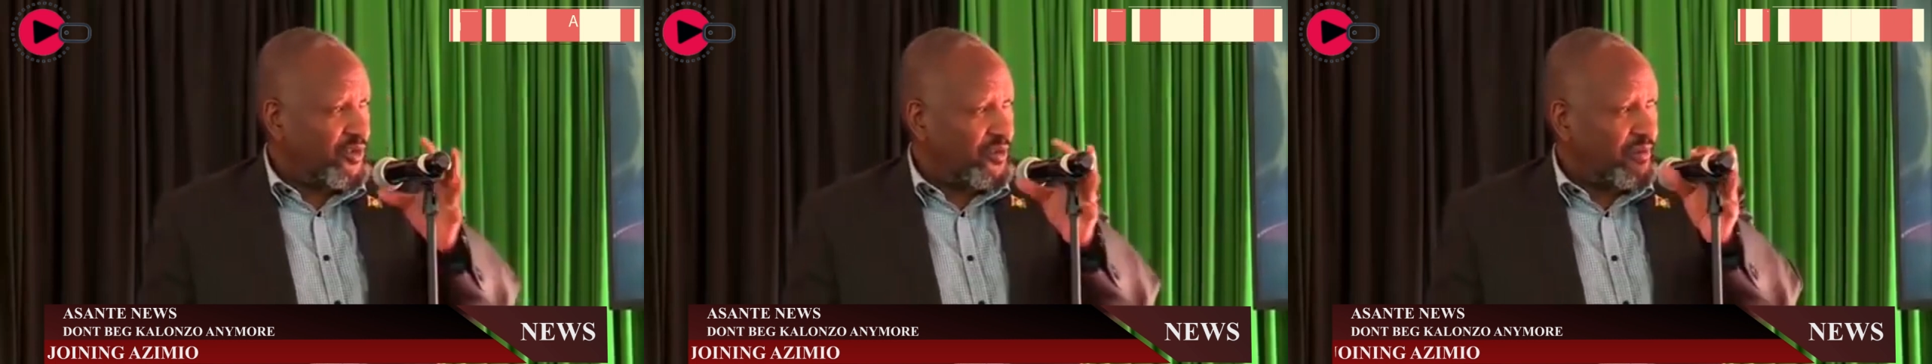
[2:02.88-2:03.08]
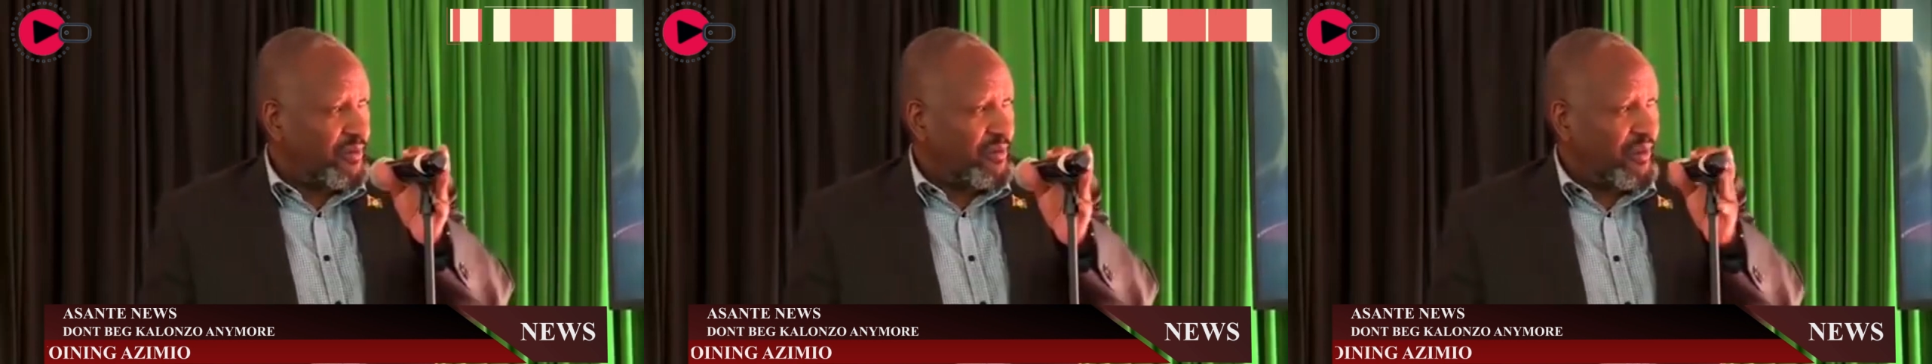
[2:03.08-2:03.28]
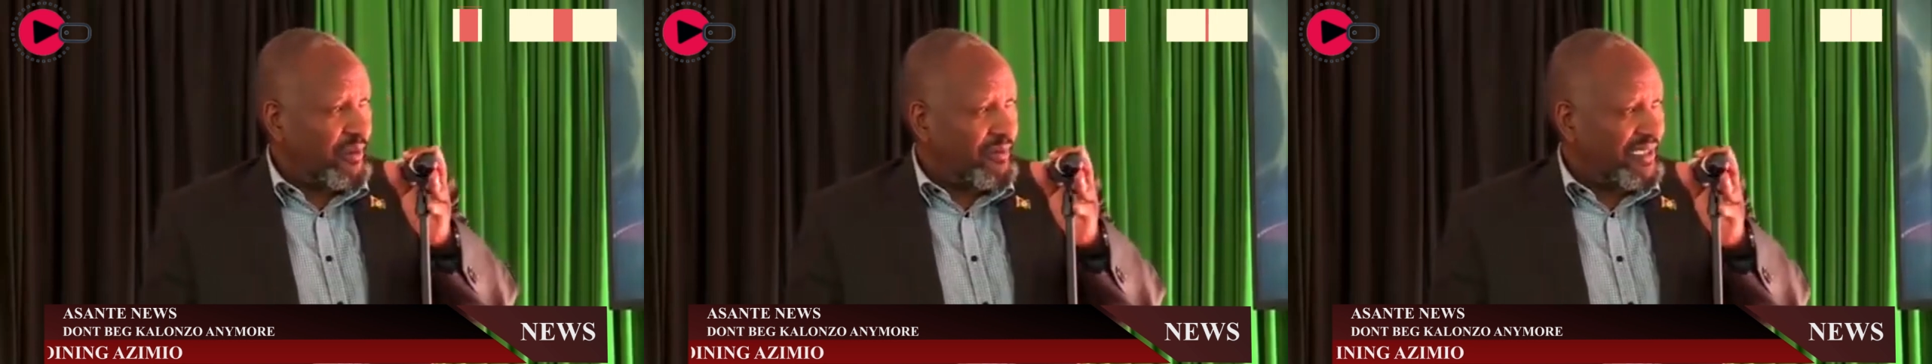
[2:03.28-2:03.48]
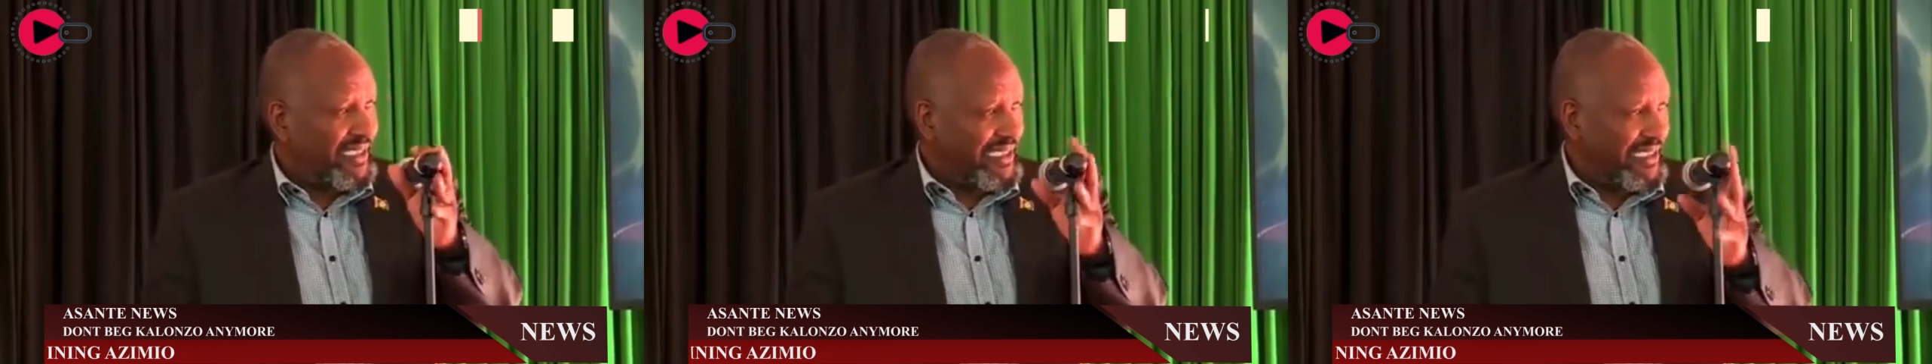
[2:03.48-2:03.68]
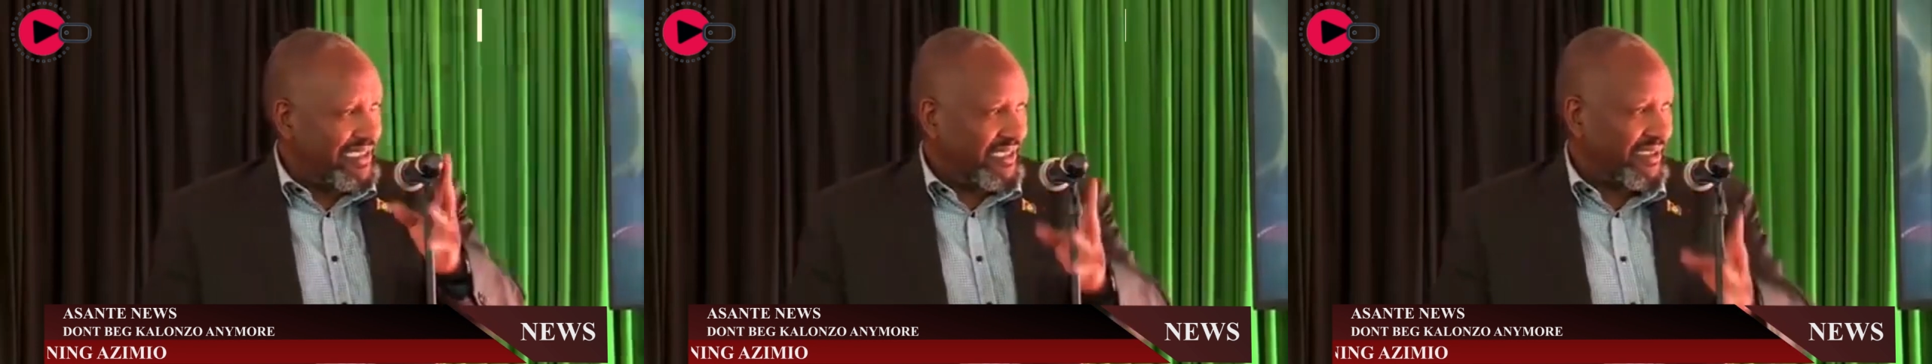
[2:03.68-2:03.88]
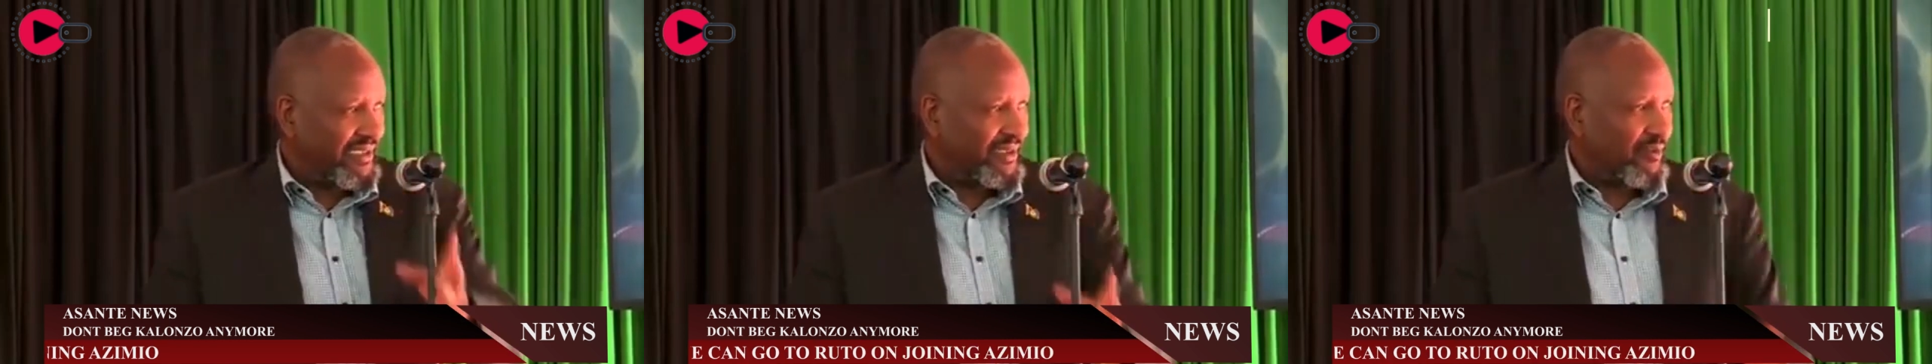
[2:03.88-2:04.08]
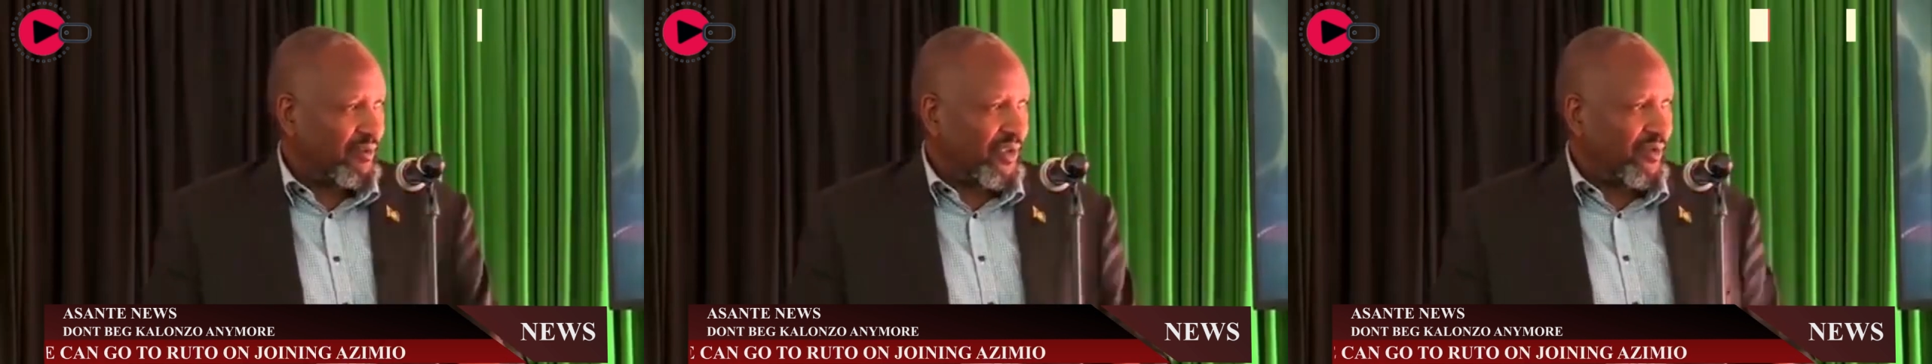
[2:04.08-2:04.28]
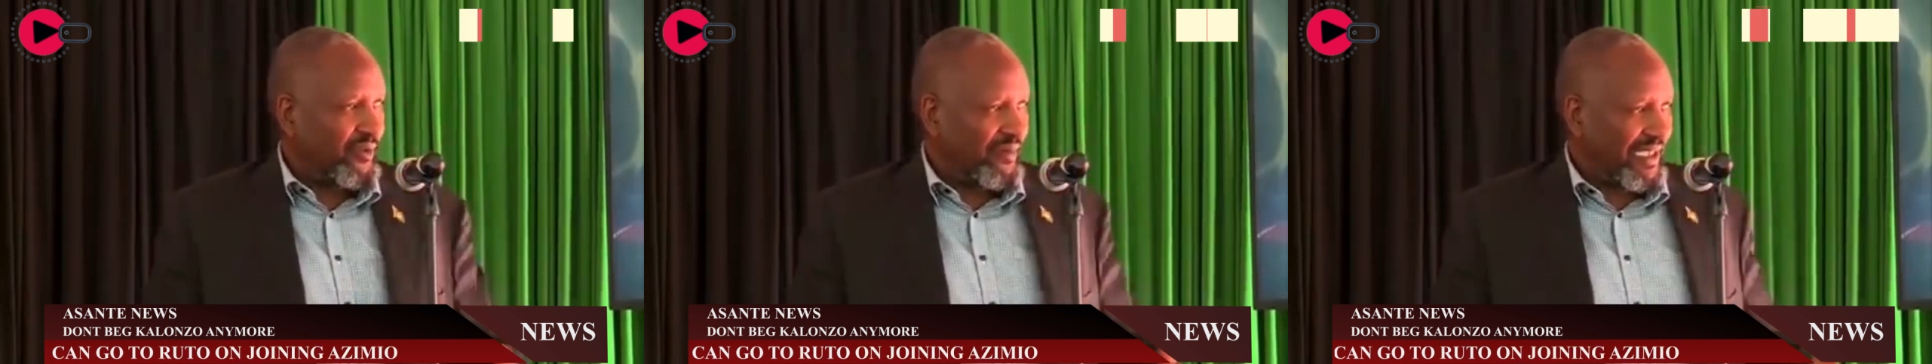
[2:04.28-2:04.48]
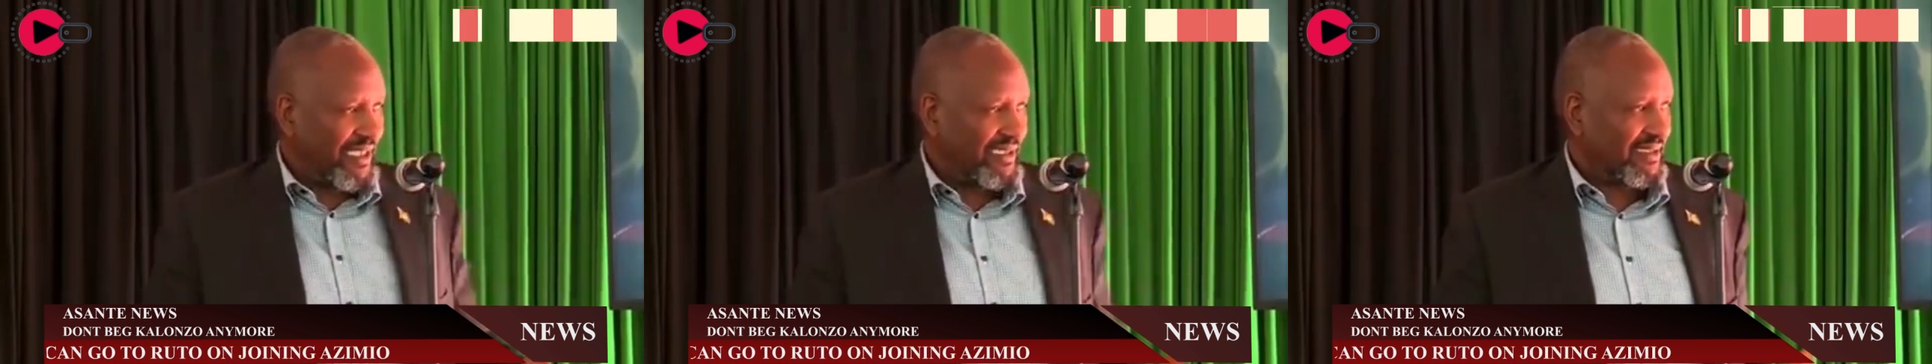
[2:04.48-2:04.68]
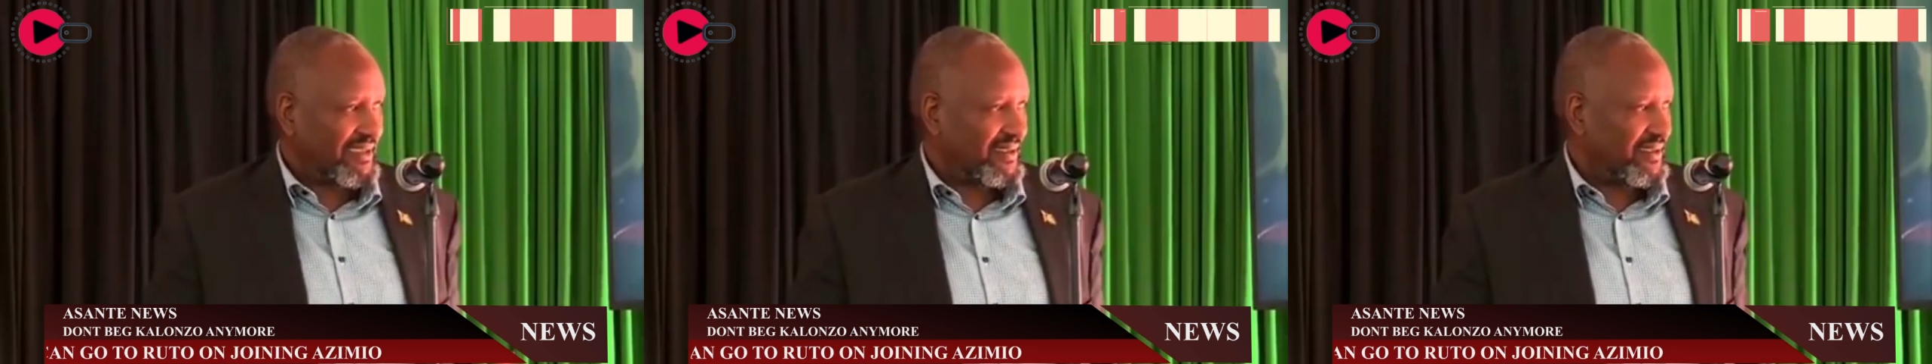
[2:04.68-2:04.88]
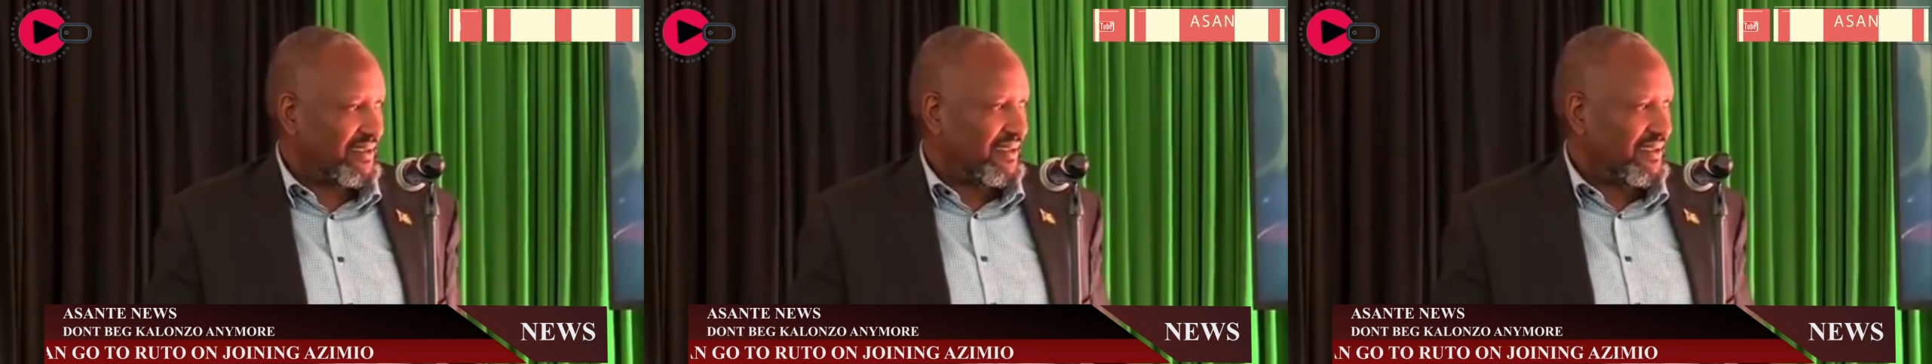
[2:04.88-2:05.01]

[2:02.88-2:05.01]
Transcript: you to be permanently one of us